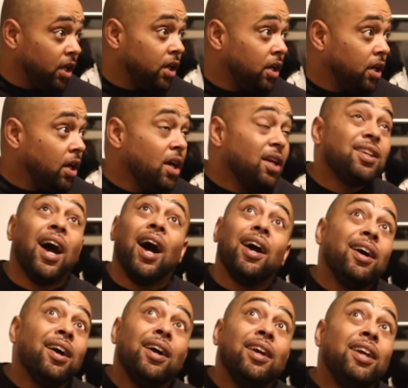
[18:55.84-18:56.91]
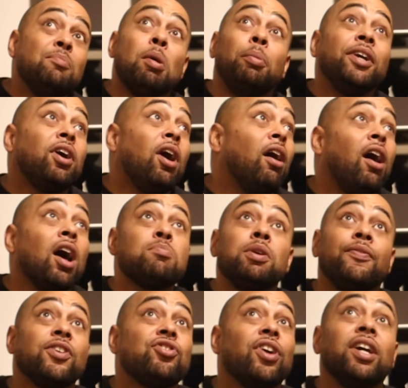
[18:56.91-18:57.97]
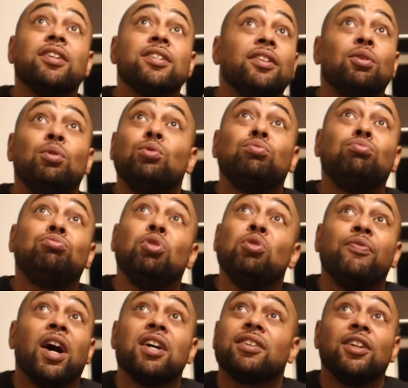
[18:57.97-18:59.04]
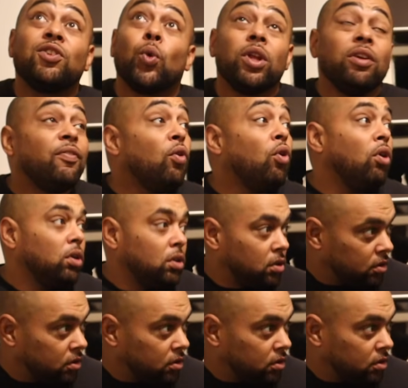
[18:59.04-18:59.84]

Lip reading: Mm-hmm. That he probably can't ask me for trainers until 2024.